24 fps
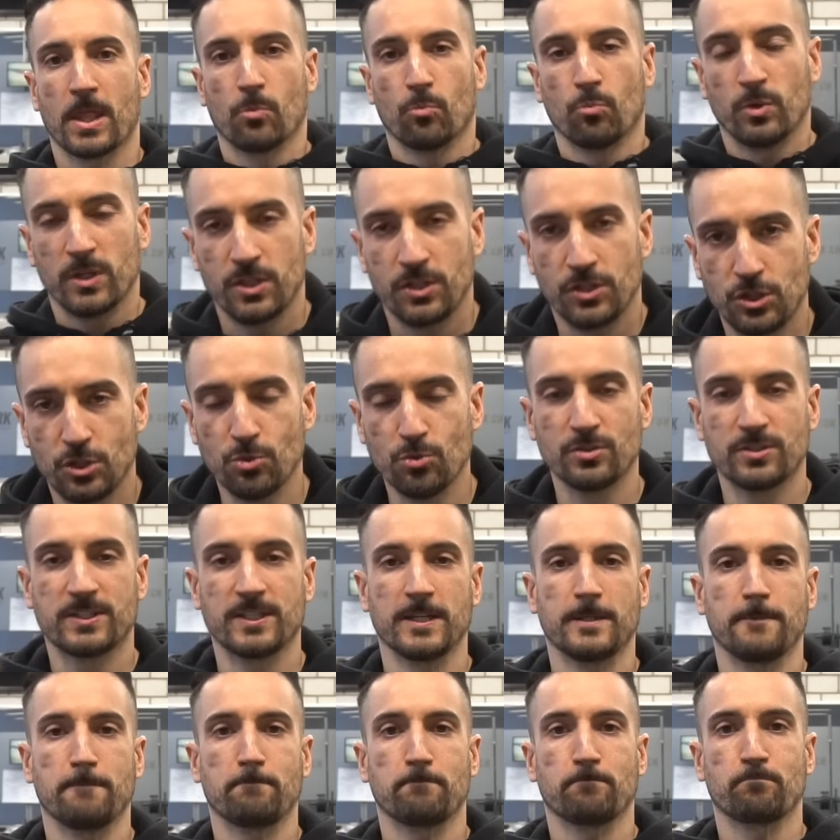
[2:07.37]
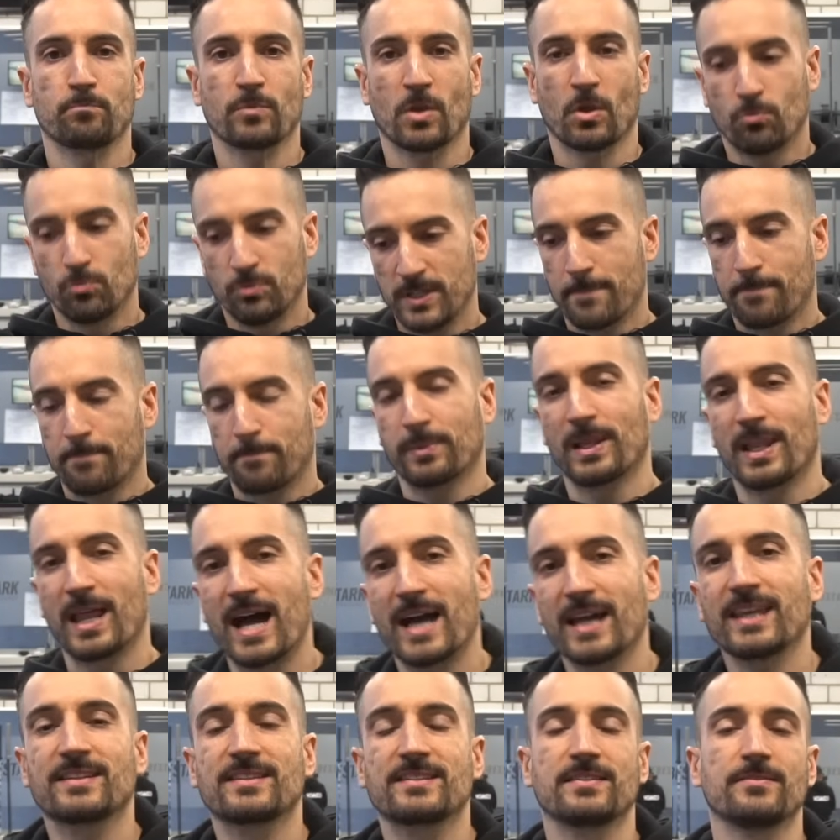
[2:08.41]
we use it, we
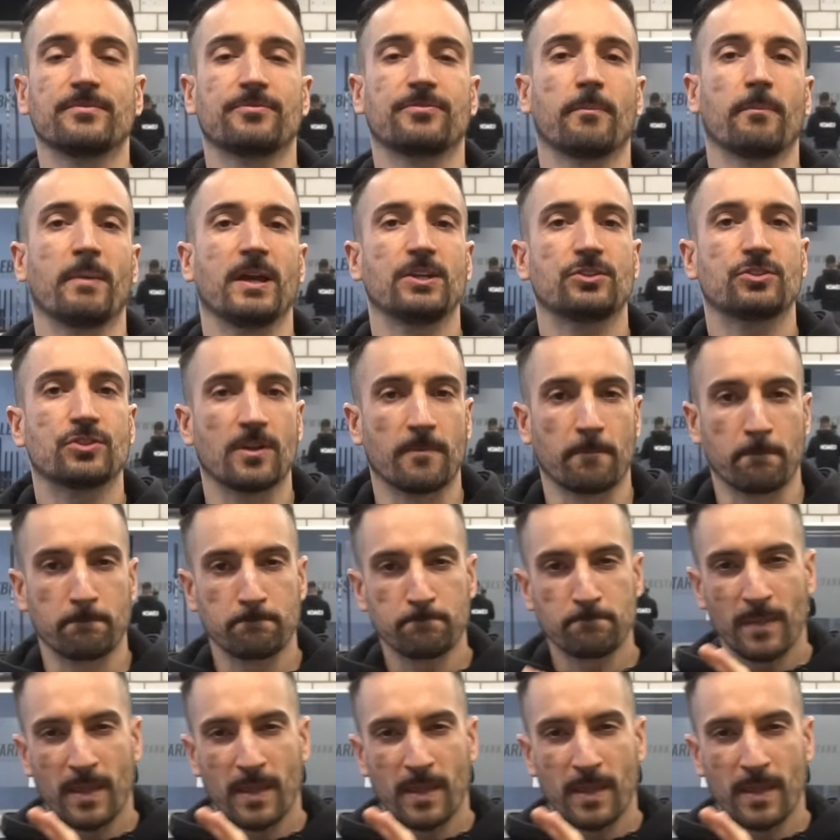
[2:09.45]
apply its information.